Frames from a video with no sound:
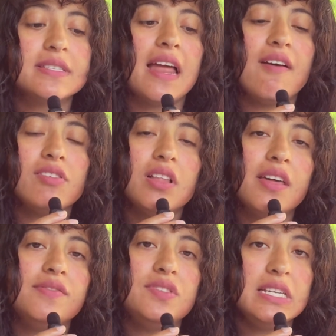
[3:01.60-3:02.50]
that have a lot
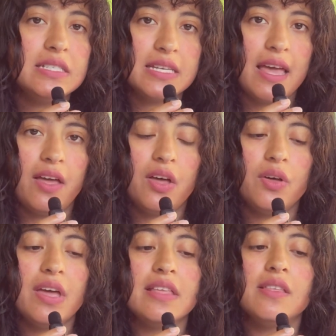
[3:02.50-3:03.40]
of
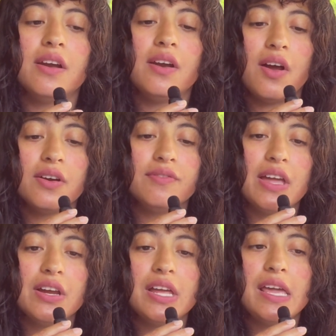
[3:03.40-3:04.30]
detail and that are
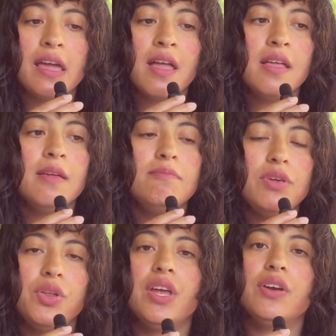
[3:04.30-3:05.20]
very
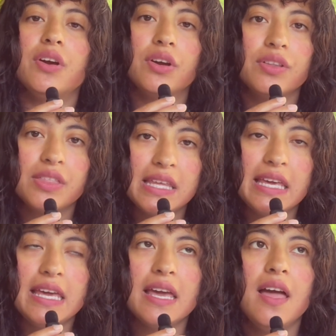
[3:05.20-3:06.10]
muted,
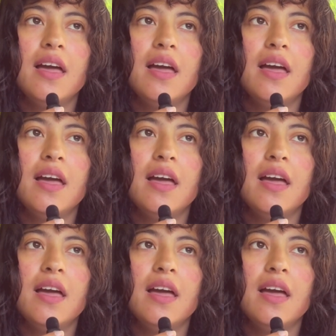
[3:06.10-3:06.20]
earthy